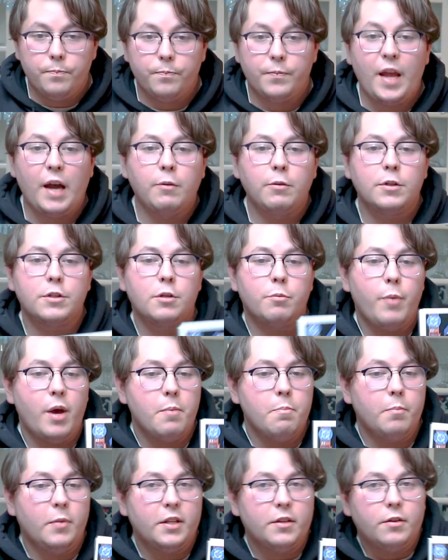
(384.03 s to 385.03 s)
Now onto
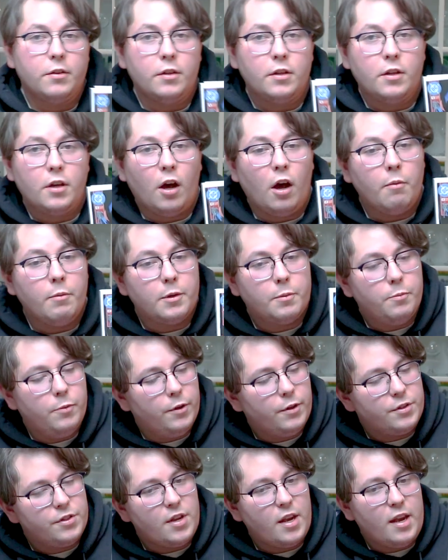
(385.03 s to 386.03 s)
my monthly comic books.